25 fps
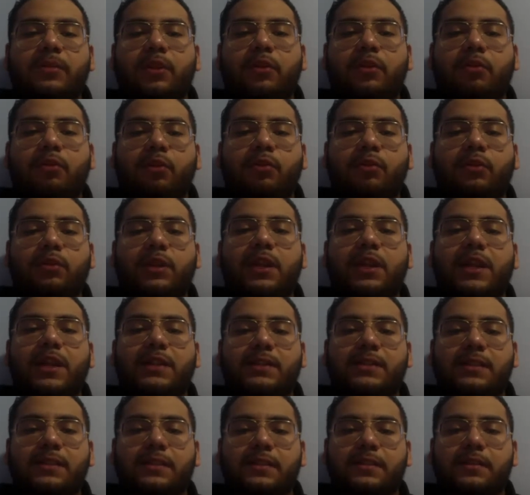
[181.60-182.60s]
growth in
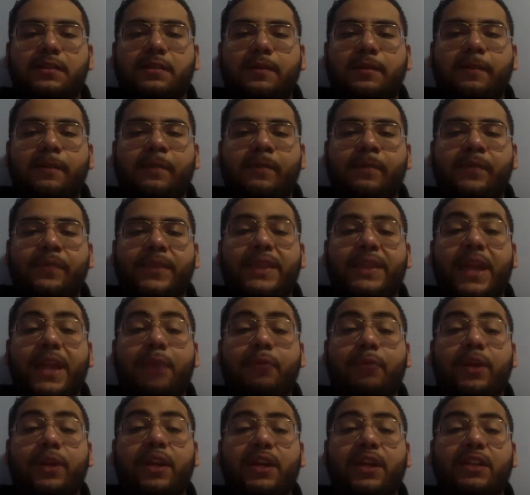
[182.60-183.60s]
assets.
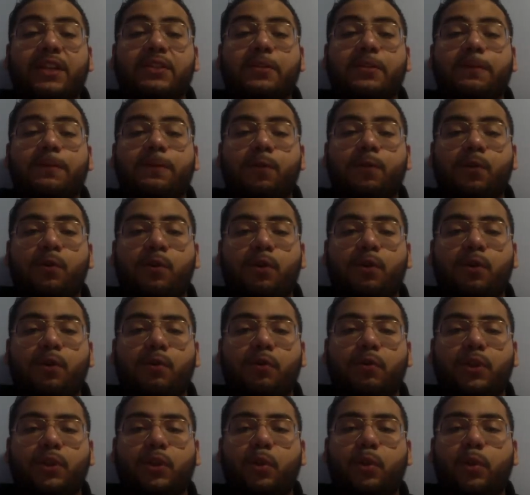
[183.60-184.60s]
That rating is a 4
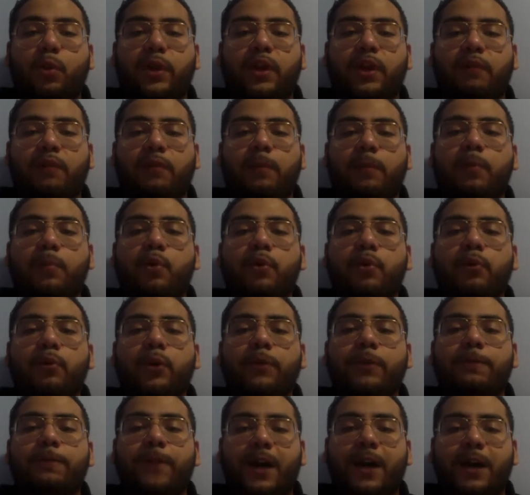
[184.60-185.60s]
with a weight of a
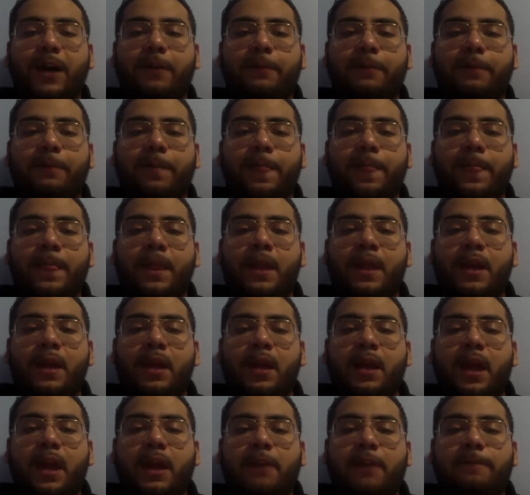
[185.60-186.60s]
0.15
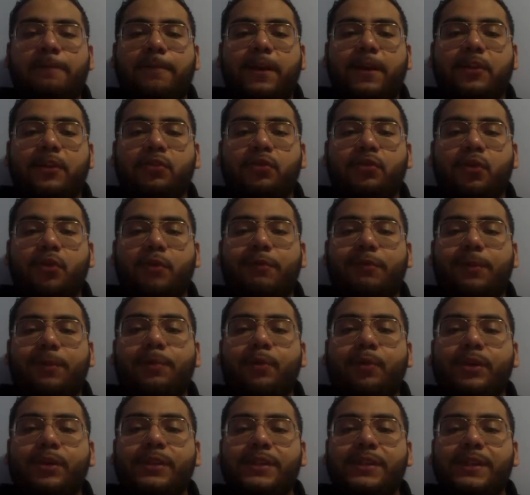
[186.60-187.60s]
and a final score of
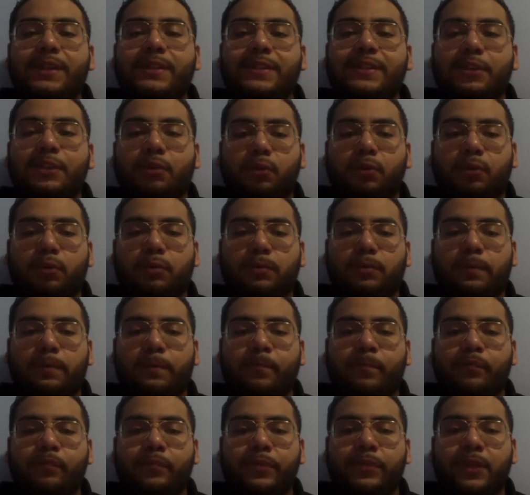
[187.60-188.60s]
a 0.60.
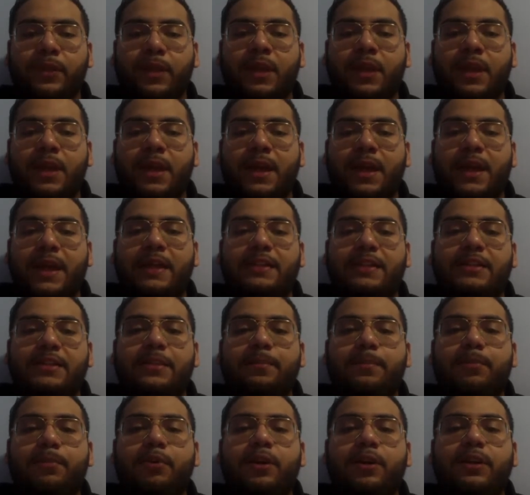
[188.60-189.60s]
It is
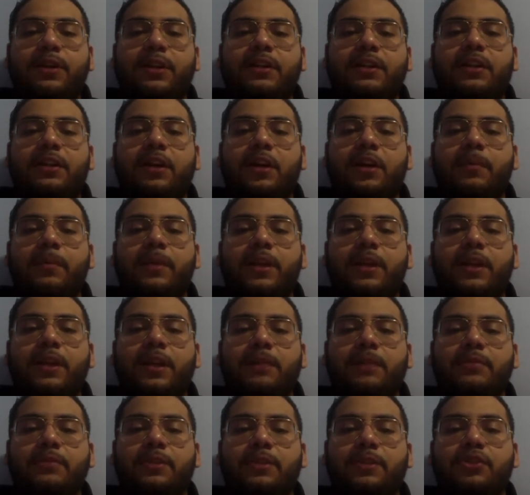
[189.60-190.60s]
important that the company
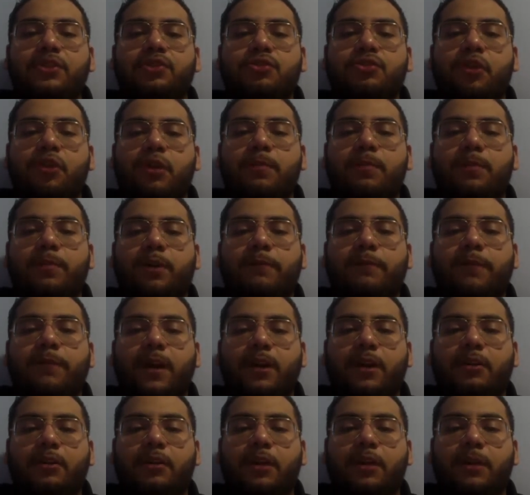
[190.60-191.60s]
keeps a strong book
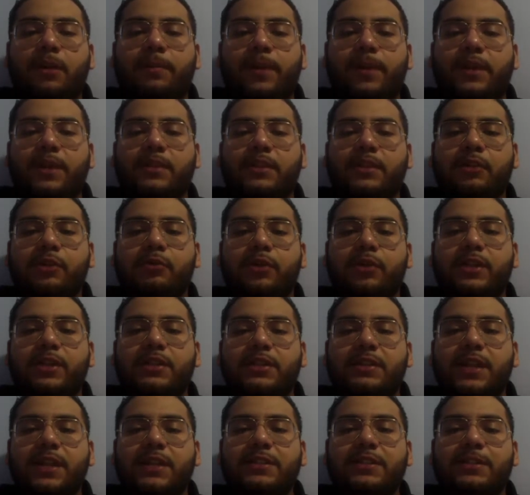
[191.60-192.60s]
value because it will
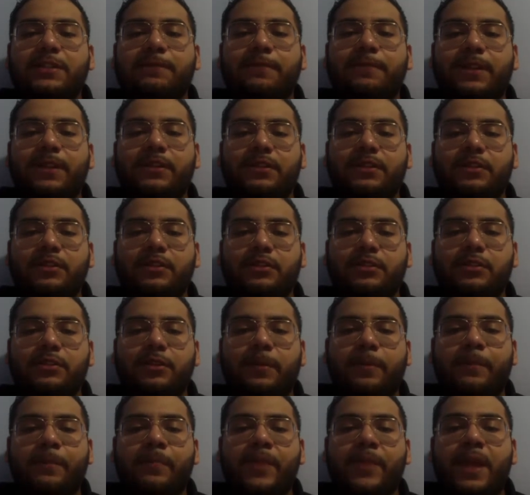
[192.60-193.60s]
entice investors
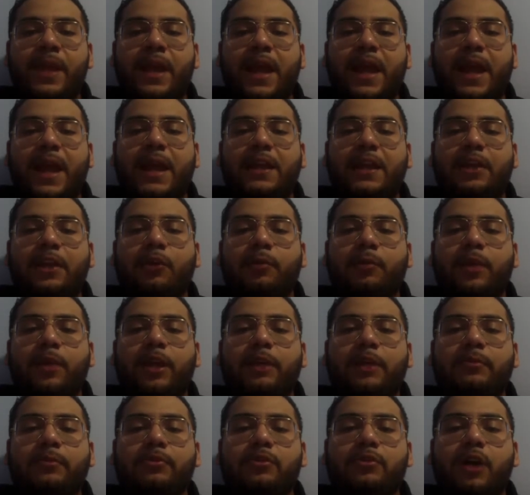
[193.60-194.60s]
and they will be
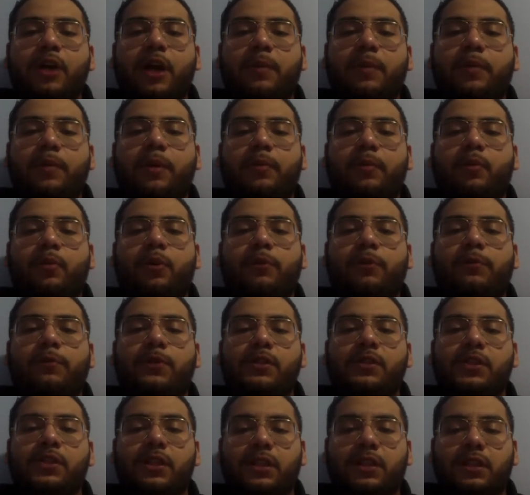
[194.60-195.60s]
able to operate more
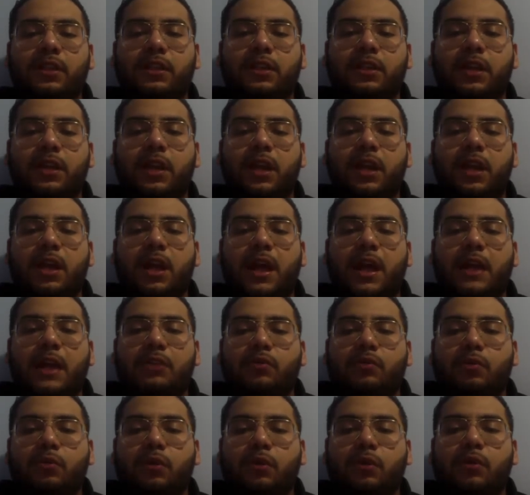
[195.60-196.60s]
efficiently as
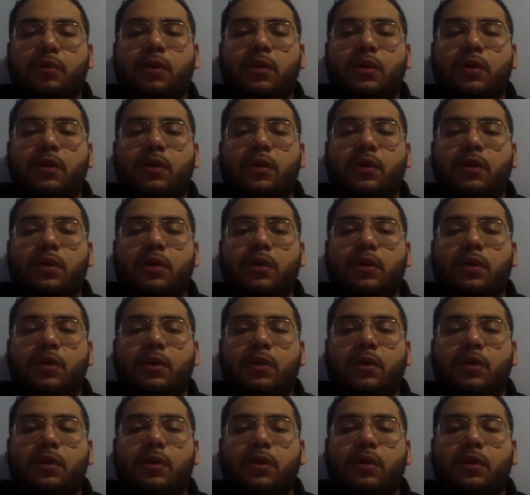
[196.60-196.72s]
well